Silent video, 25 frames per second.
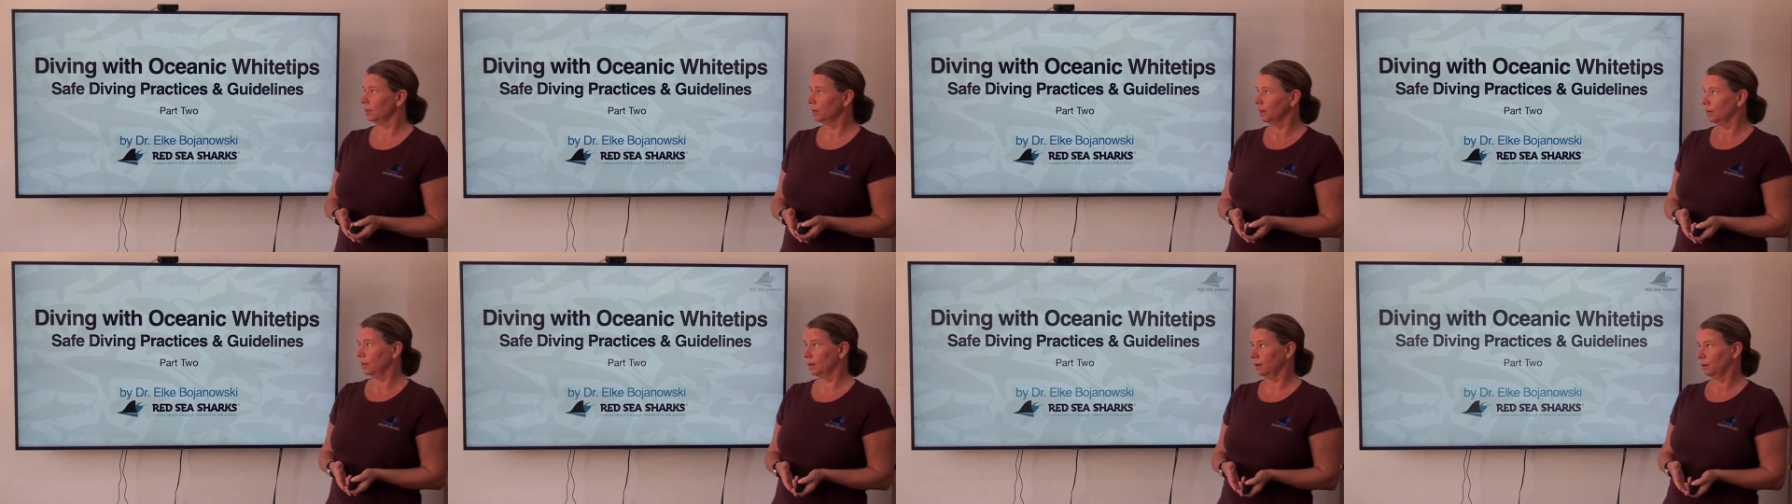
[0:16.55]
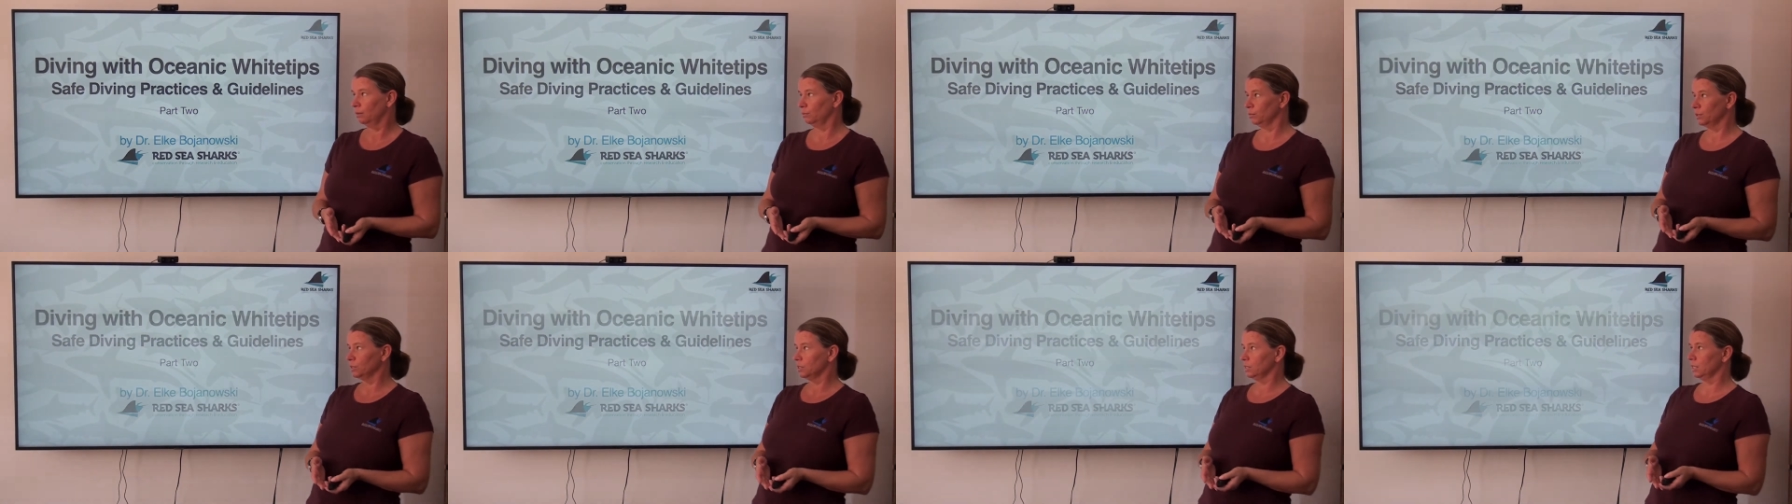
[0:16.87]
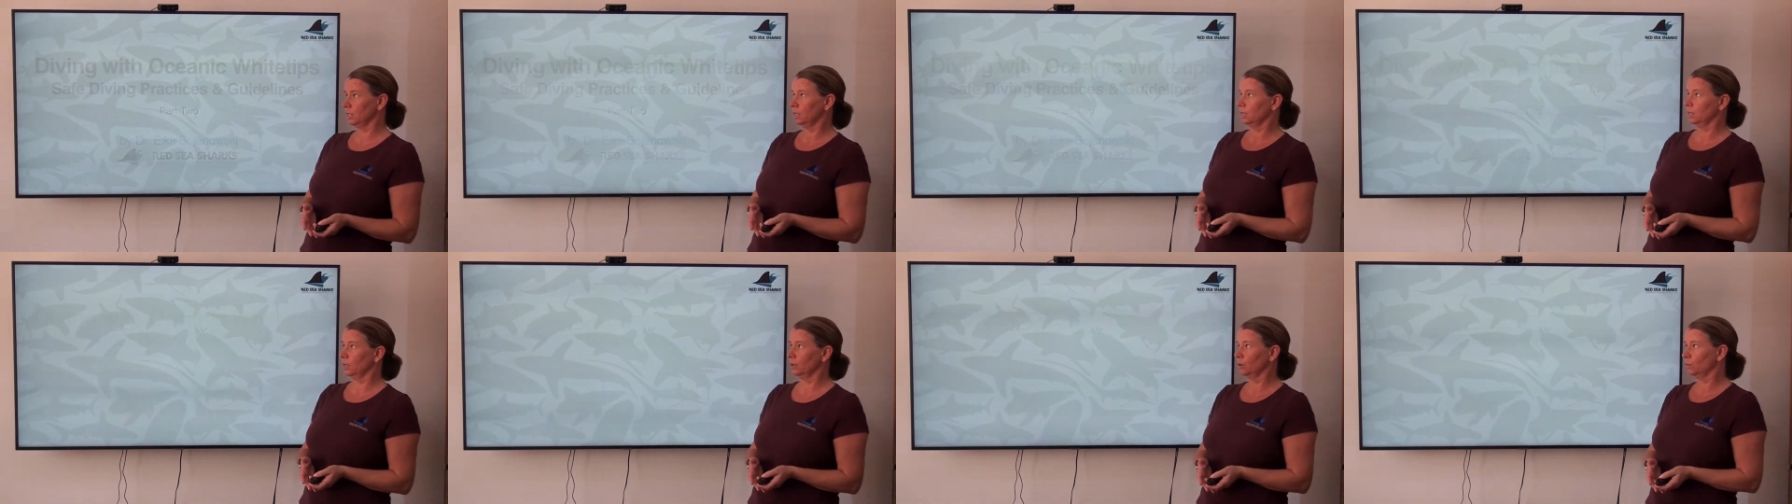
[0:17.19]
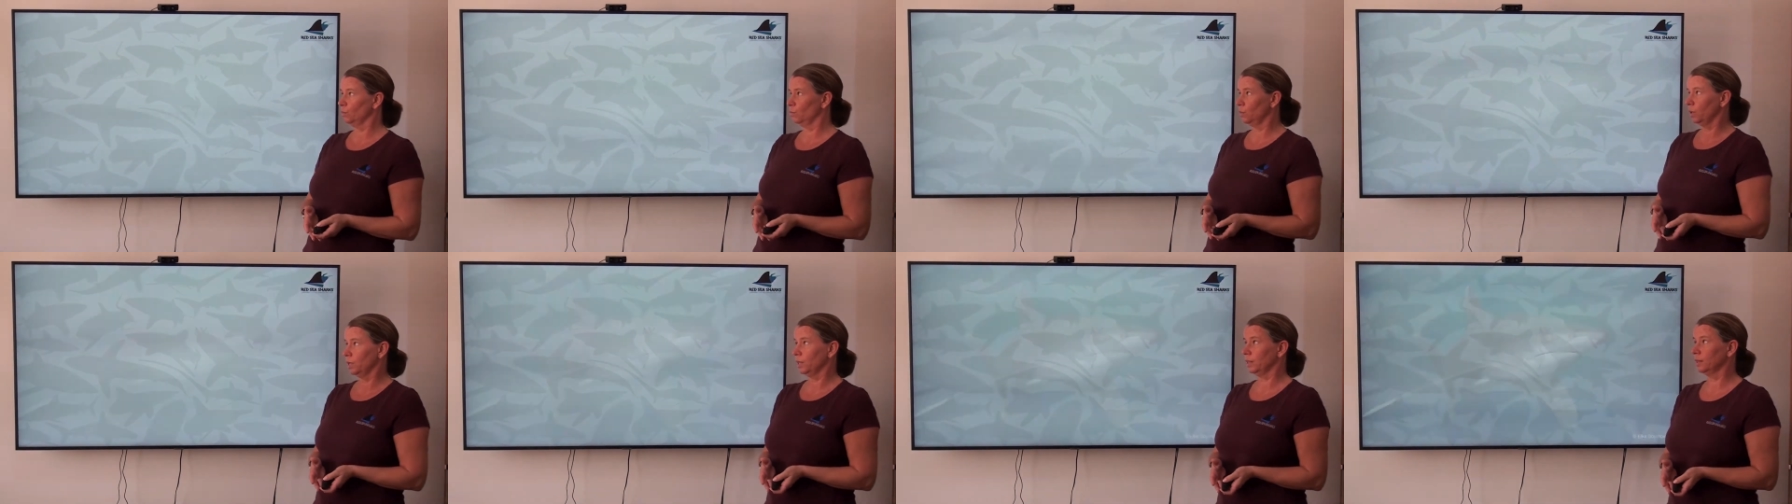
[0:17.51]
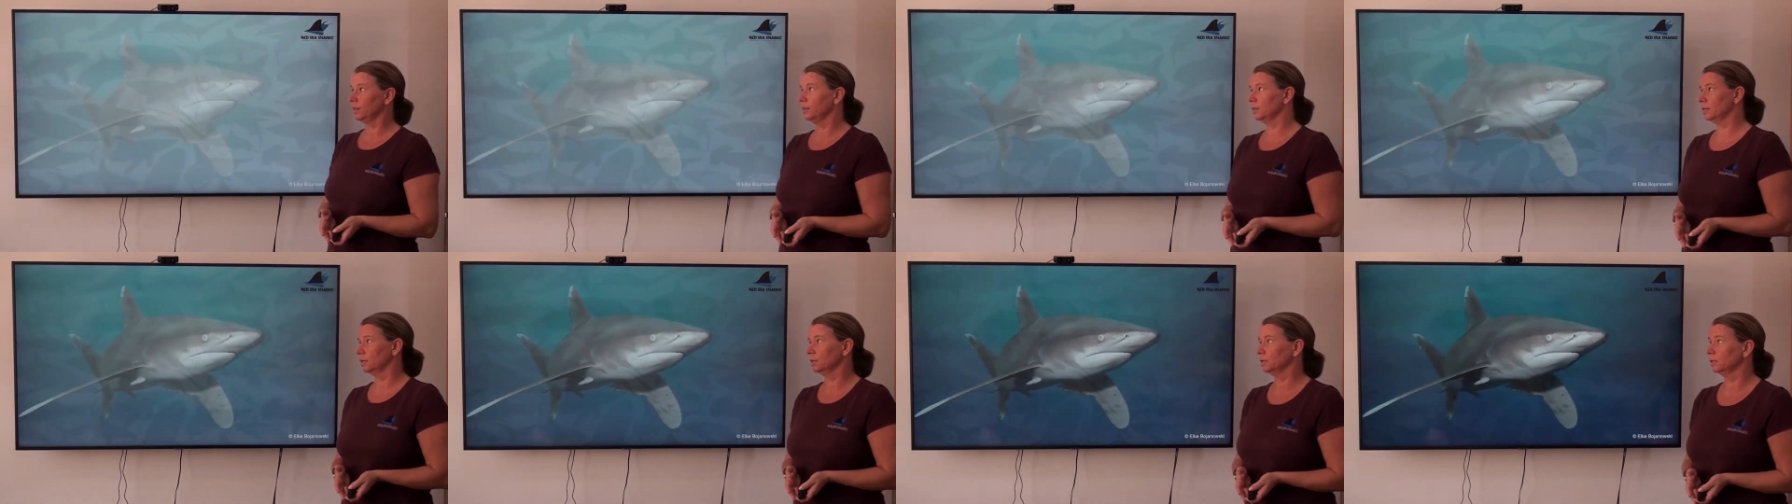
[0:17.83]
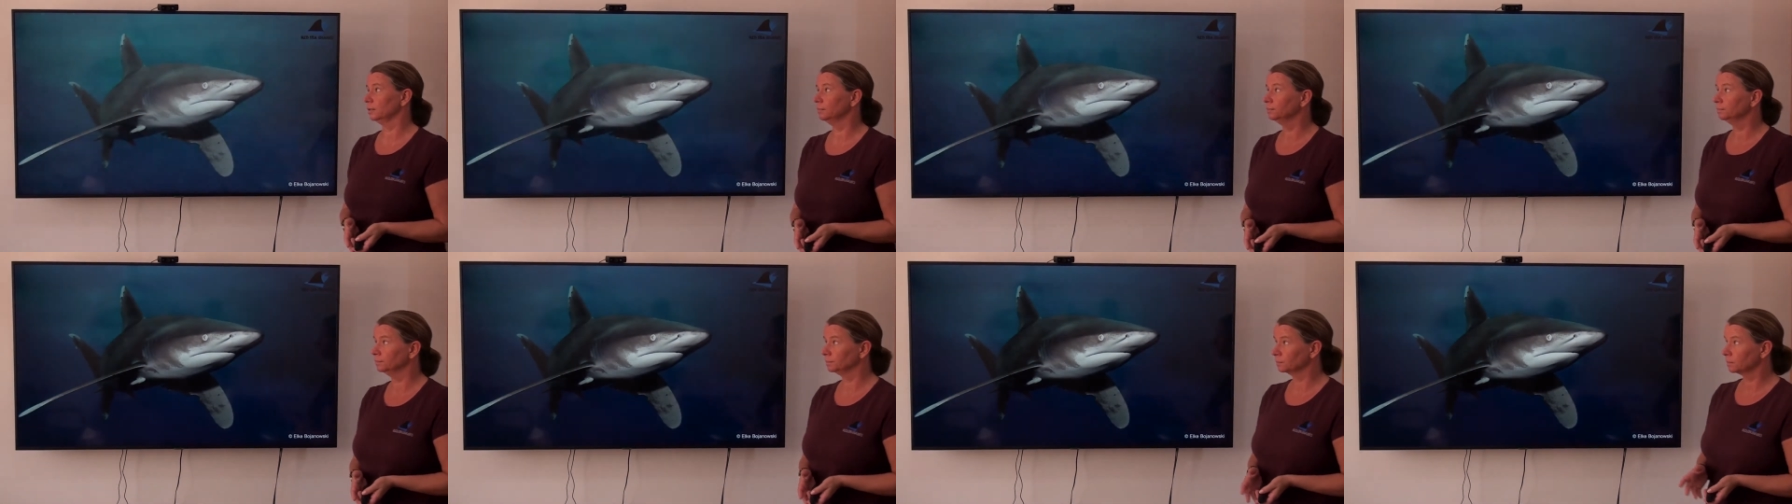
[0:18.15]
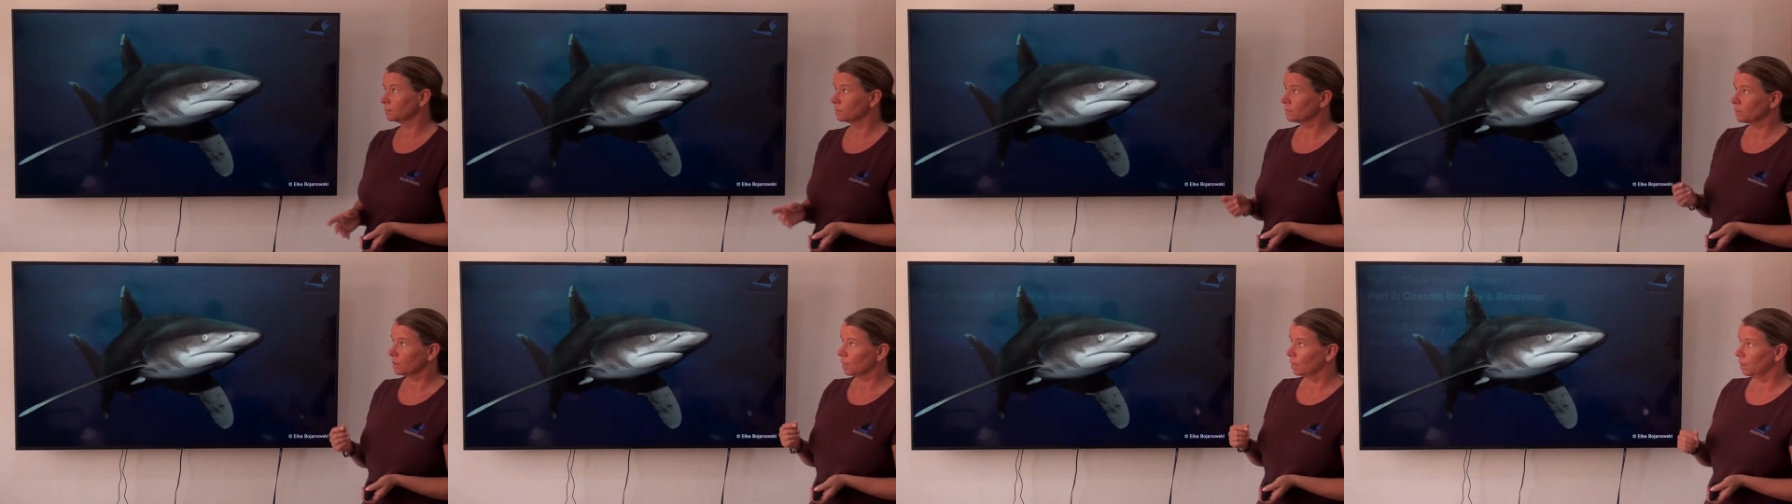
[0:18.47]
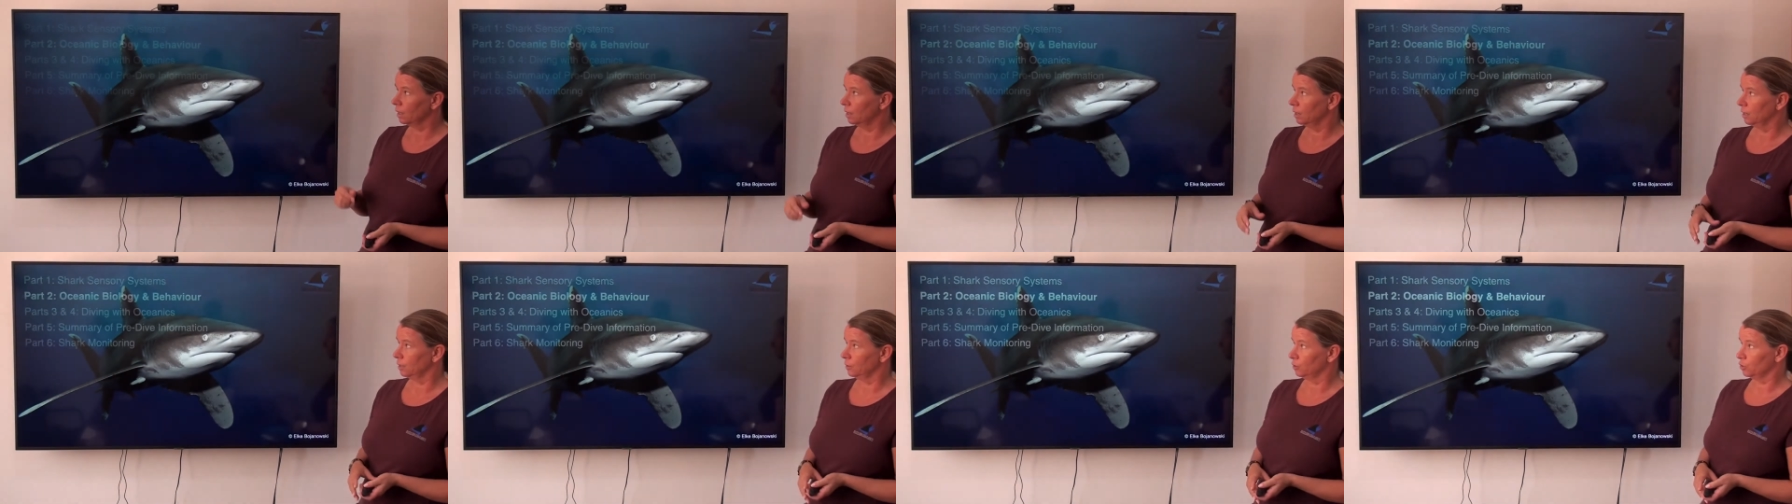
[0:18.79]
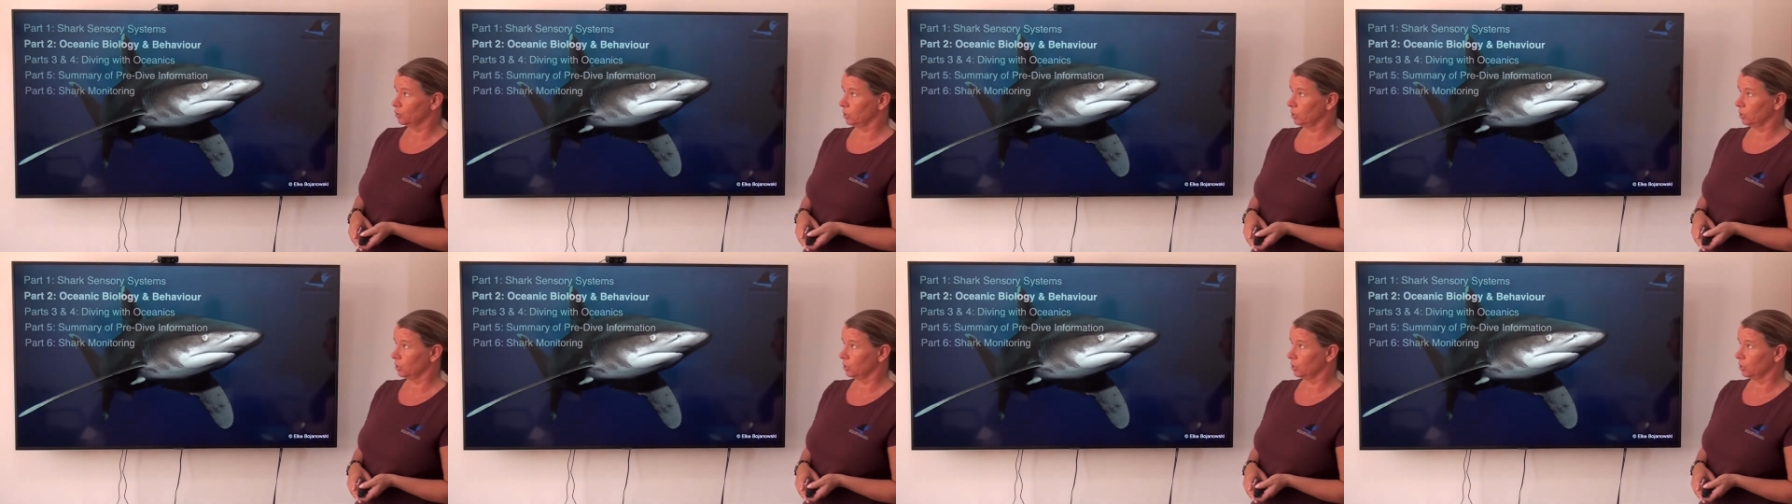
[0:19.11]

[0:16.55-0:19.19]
was dealing with the